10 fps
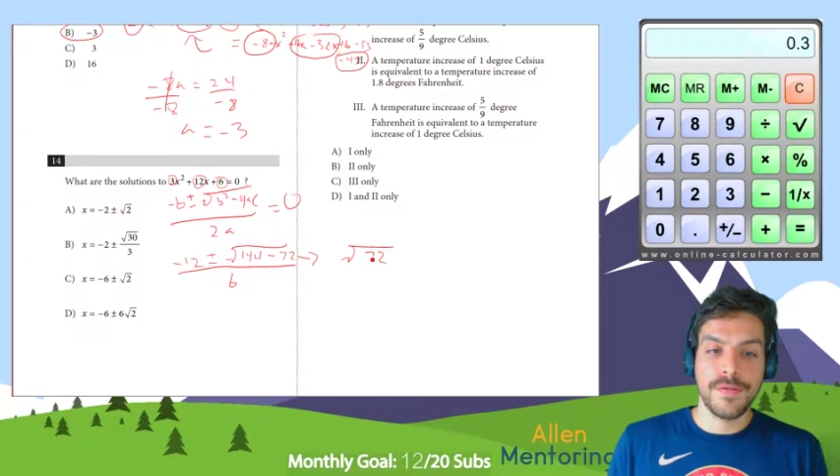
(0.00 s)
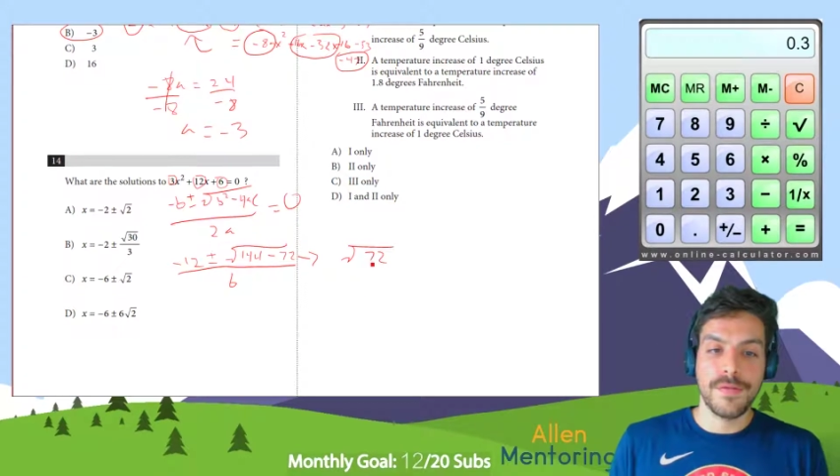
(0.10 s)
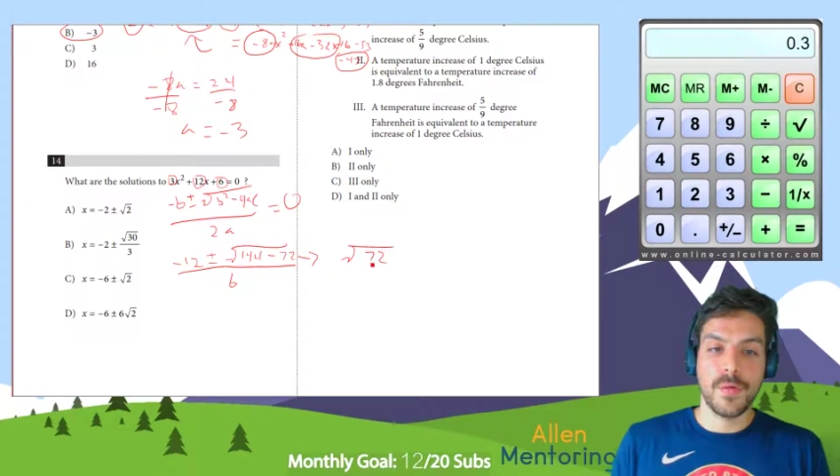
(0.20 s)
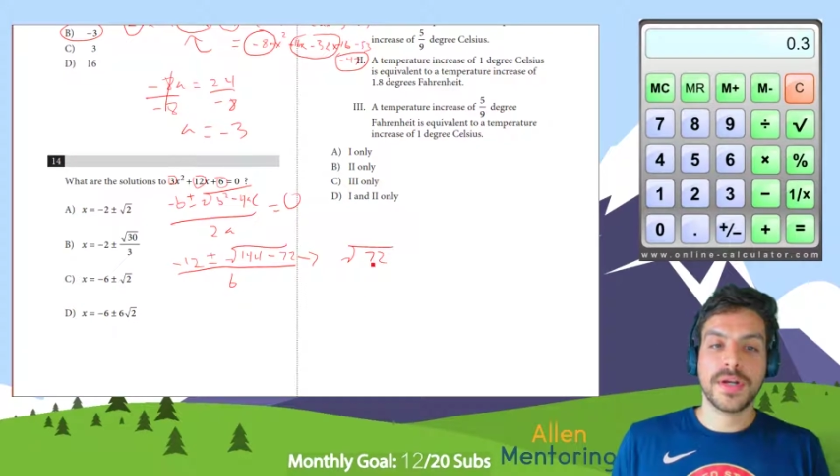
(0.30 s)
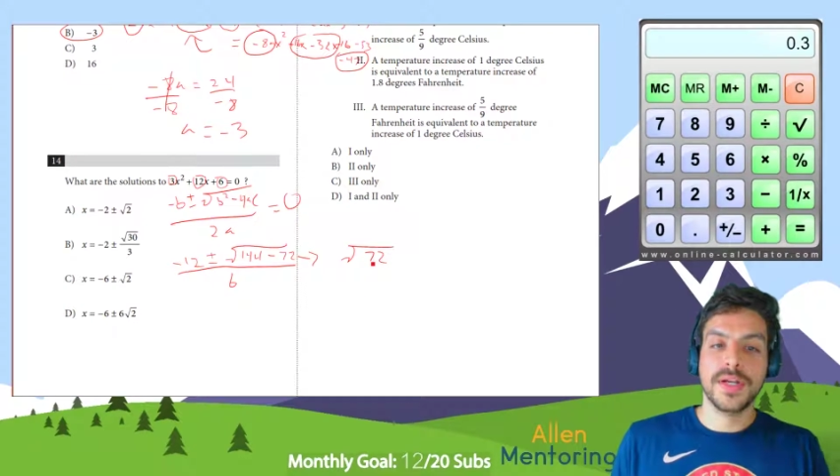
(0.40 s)

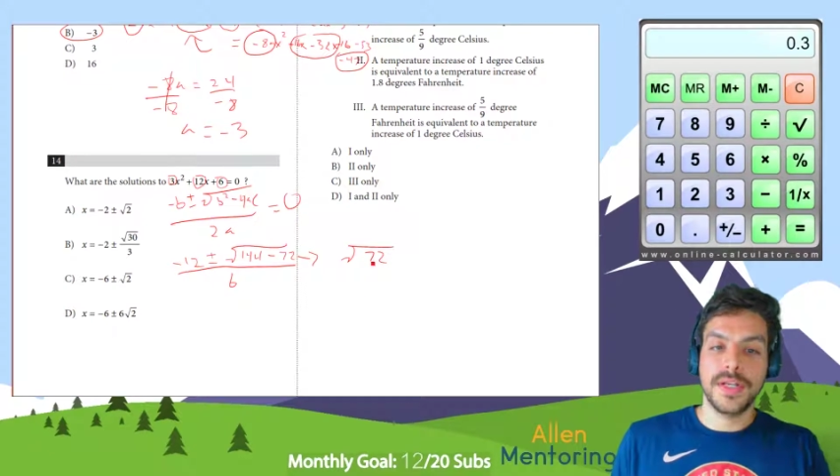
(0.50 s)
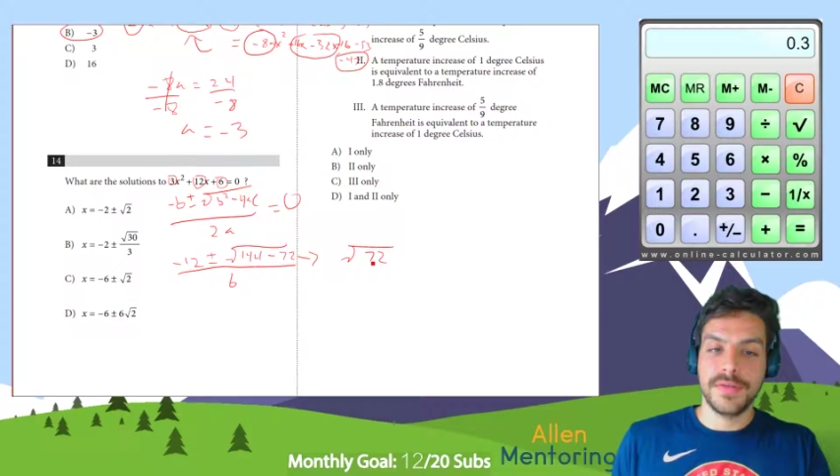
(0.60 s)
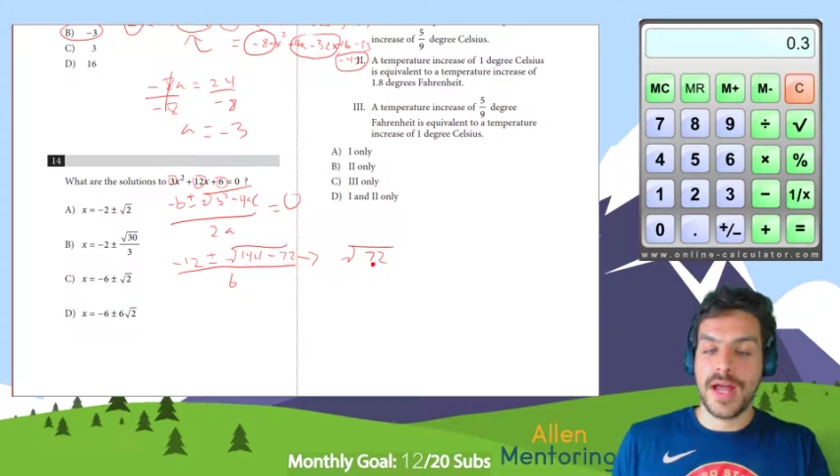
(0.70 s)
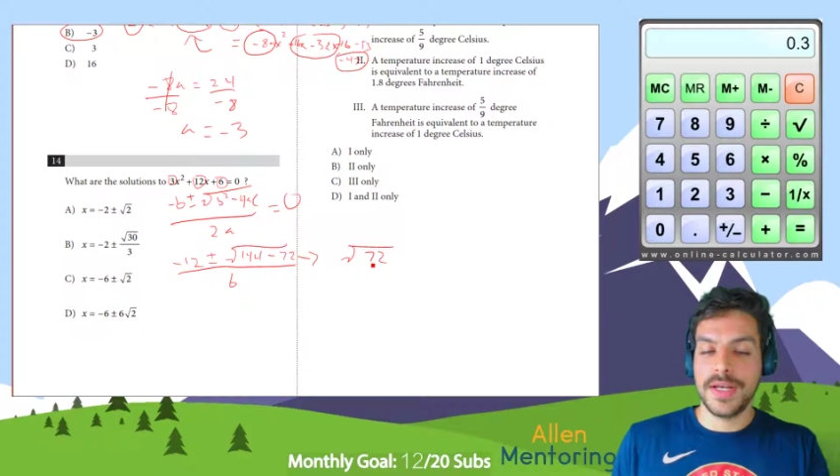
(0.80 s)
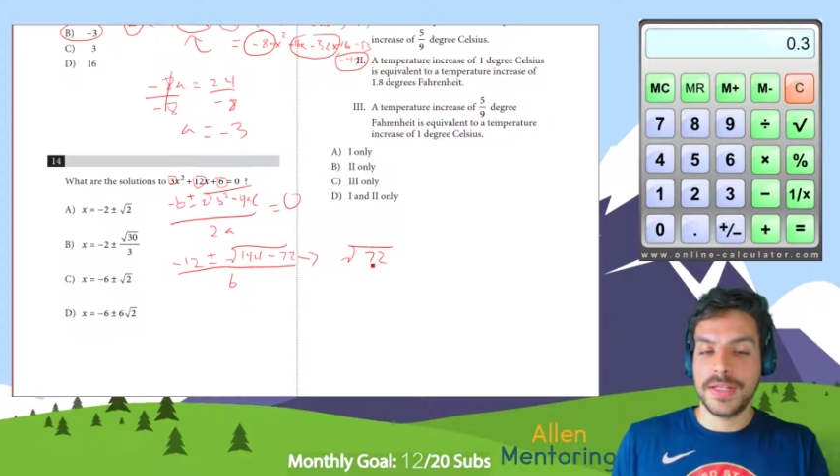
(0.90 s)
4 can
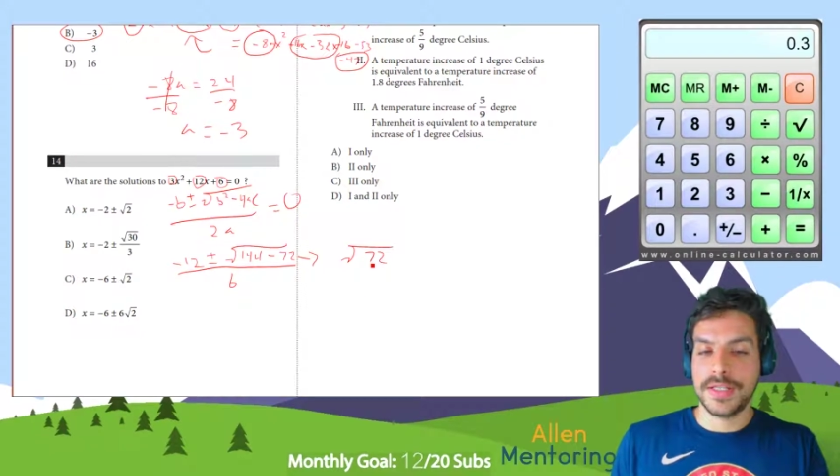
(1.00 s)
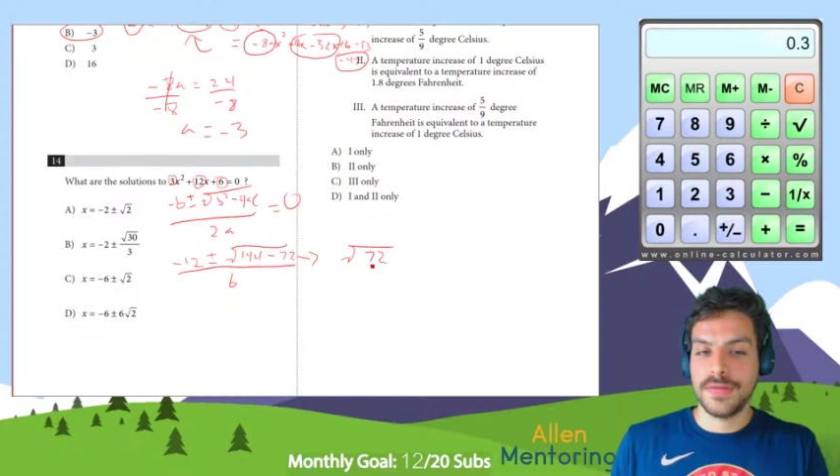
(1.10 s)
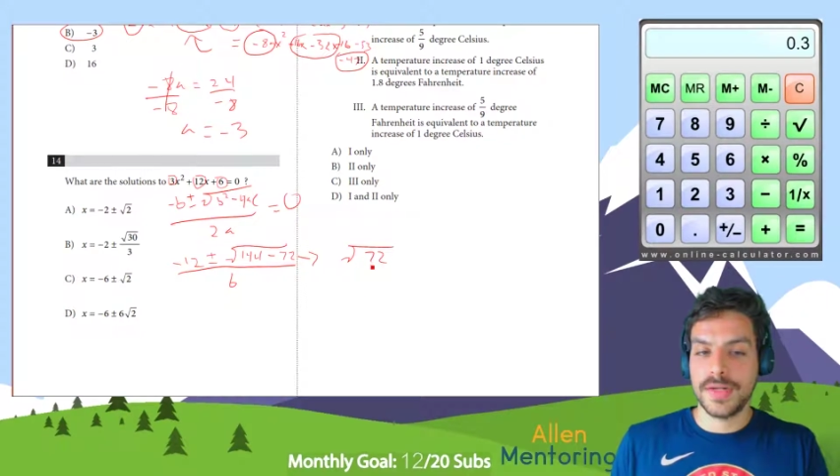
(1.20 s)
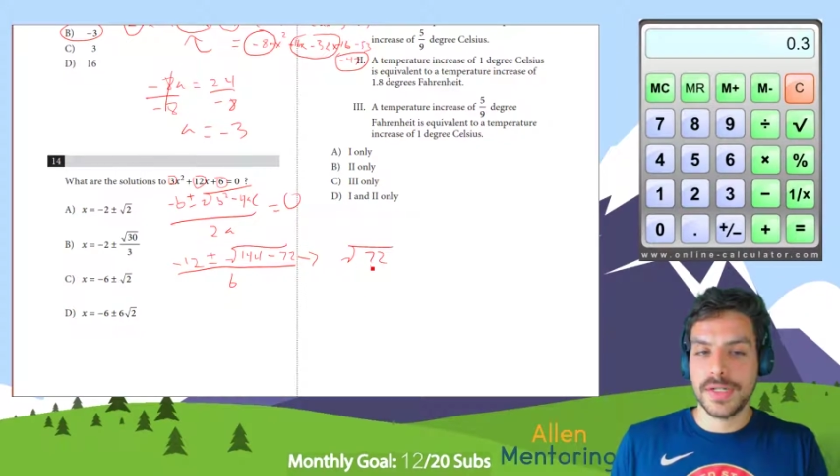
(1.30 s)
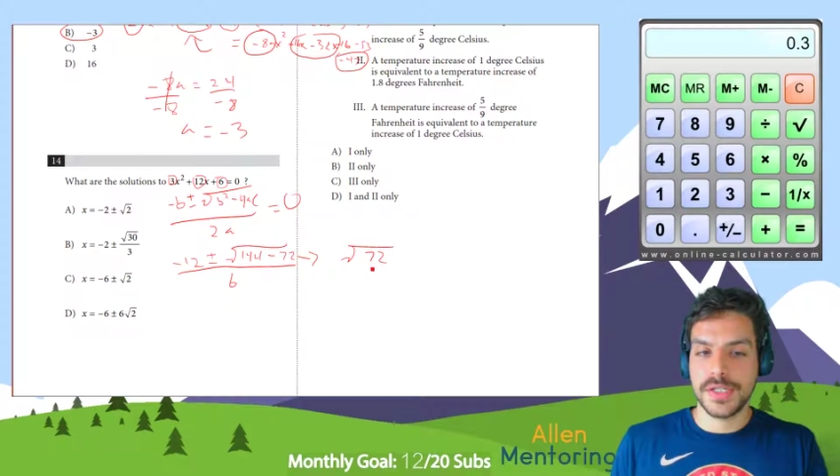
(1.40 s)
divide into
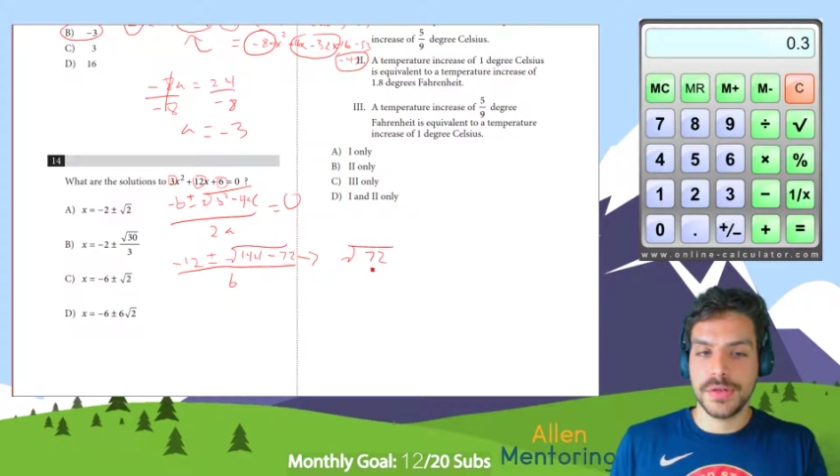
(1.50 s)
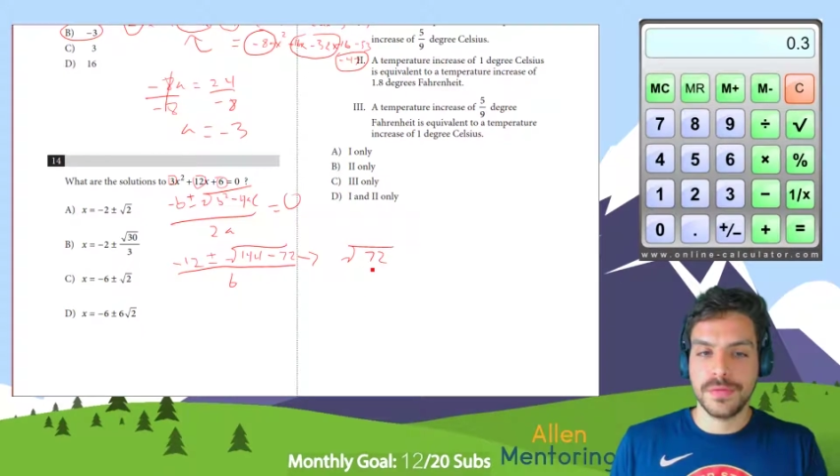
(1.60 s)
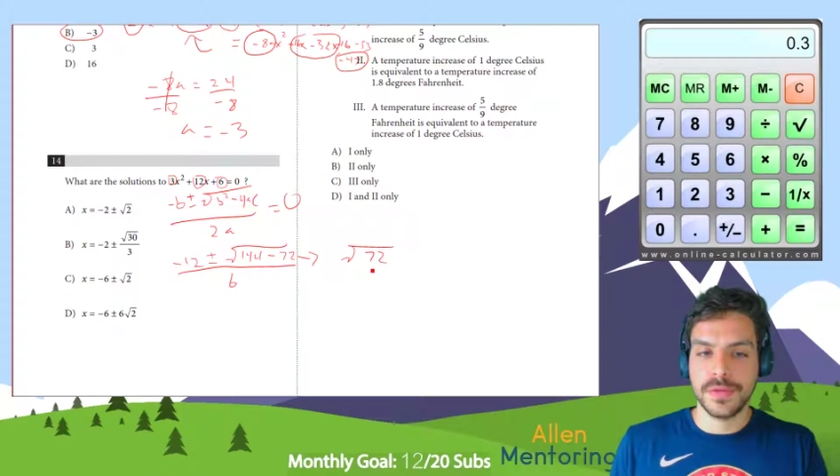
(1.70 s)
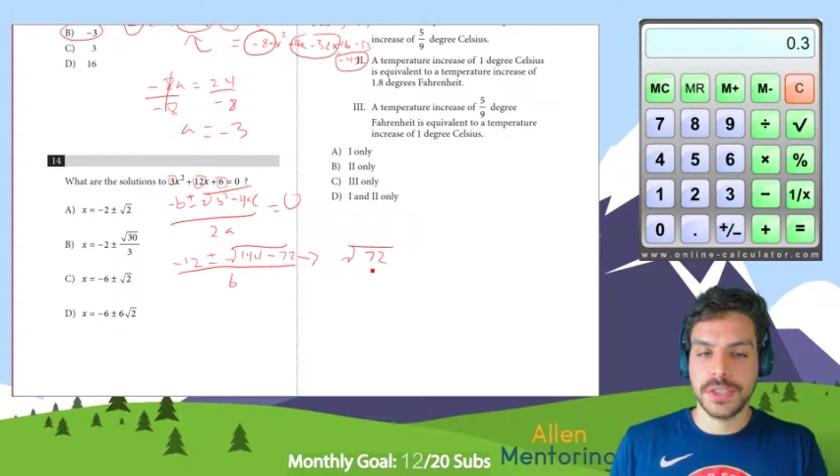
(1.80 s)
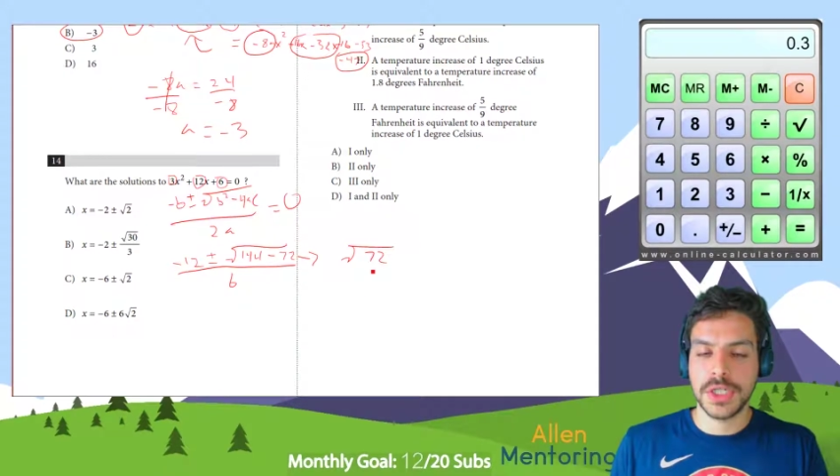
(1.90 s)
72
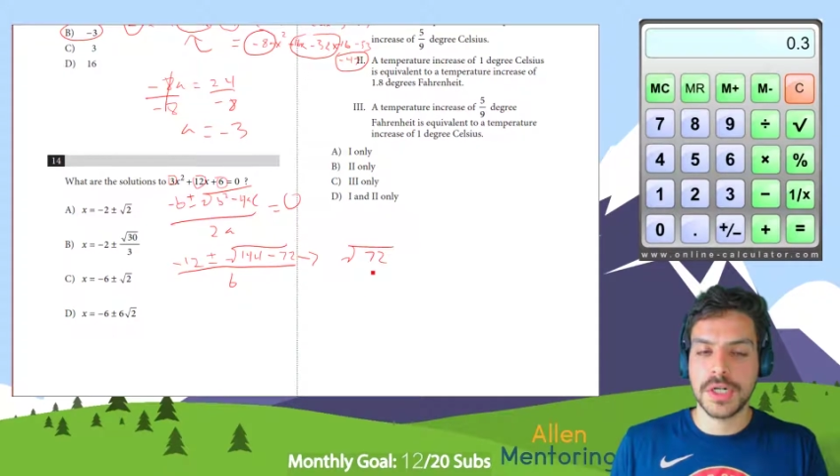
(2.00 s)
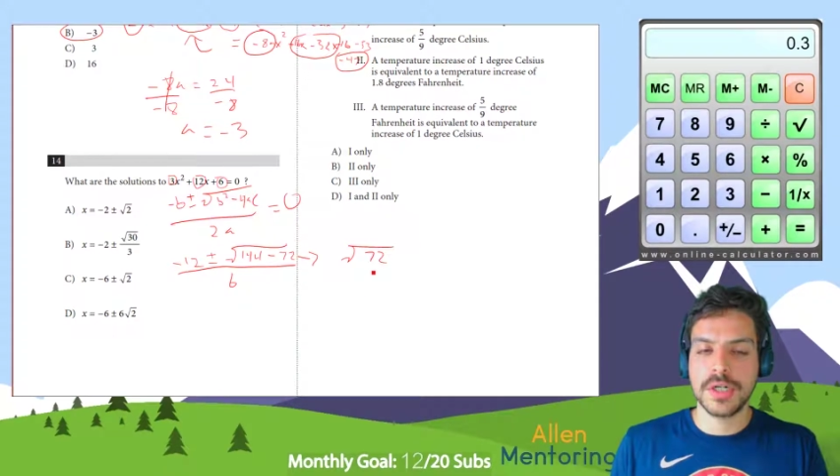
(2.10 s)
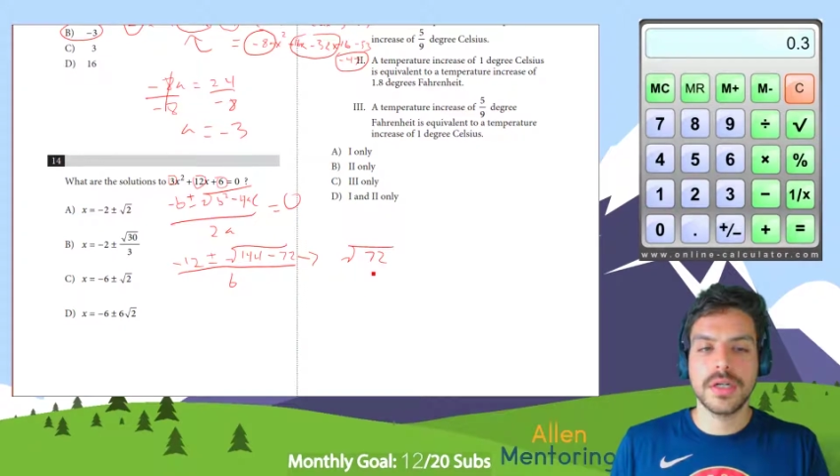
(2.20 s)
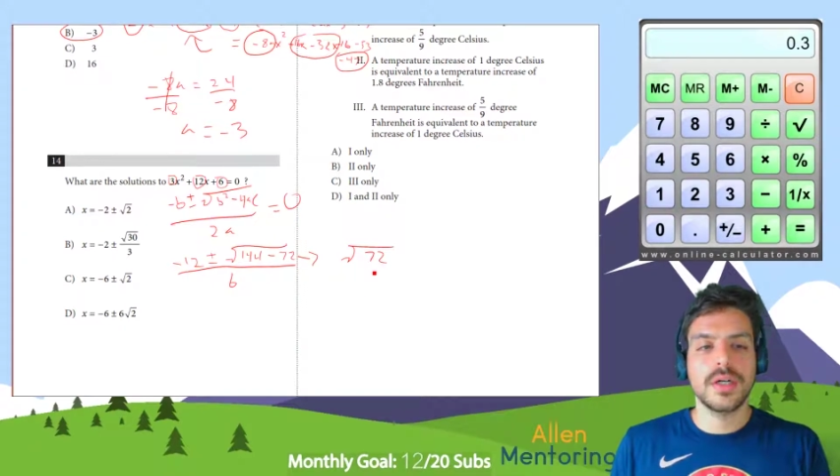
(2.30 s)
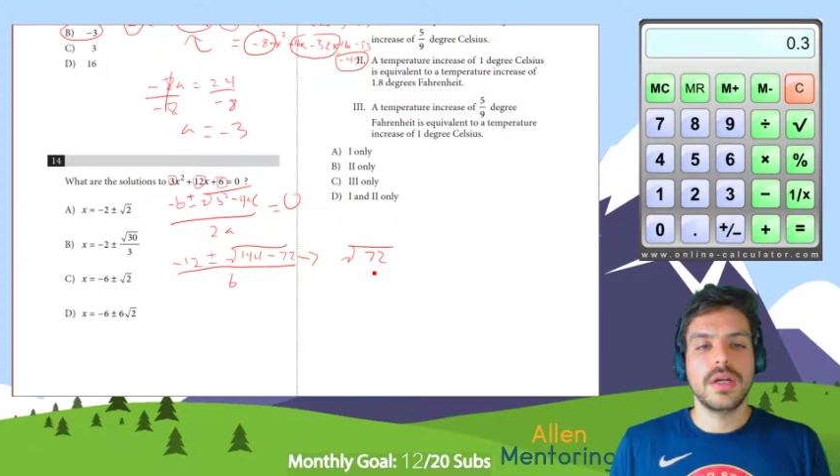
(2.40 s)
for sure.